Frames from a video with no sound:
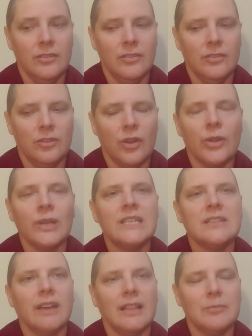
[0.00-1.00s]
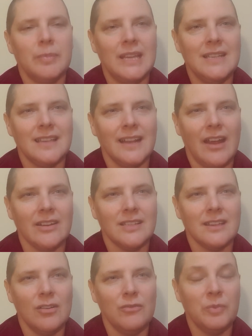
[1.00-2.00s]
not only develop peace in
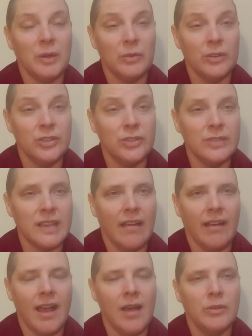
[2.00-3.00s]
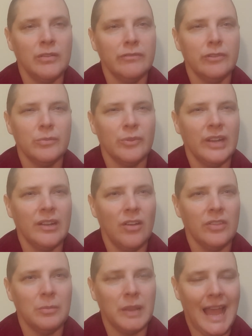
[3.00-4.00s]
ourselves, but reduce our carbon footprint
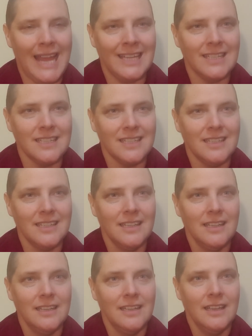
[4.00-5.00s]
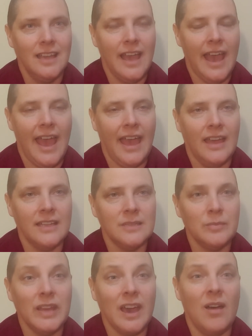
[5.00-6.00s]
on the planet and
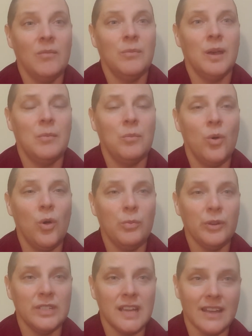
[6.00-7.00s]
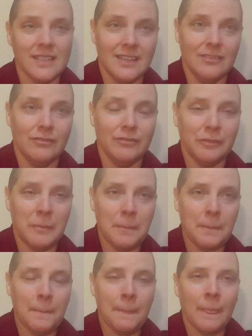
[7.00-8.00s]
become a more productive,
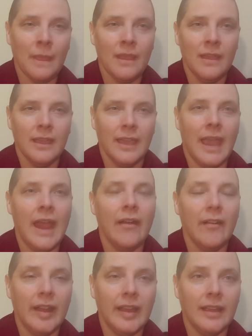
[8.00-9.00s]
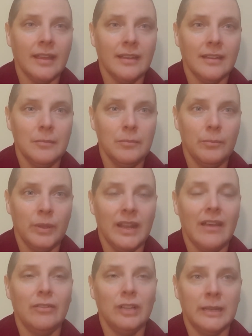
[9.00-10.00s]
caring,
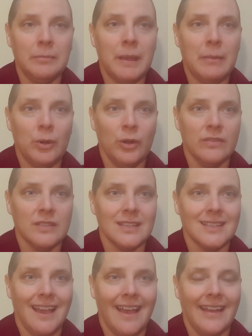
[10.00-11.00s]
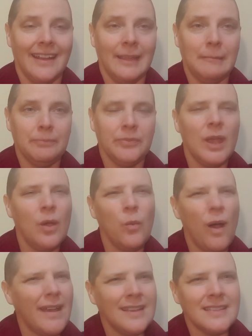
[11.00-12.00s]
benevolent member of society.
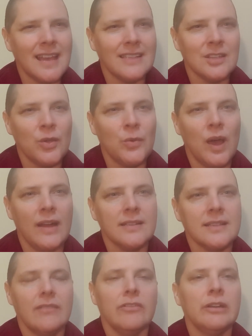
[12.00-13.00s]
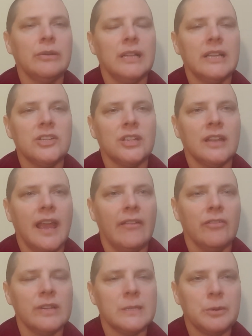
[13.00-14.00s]
Why is that so? Why does every religion,
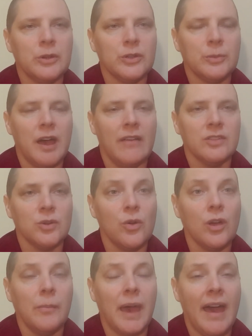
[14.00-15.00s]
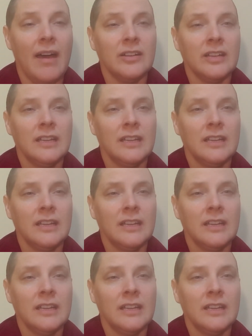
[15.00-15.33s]
every spiritual path talk about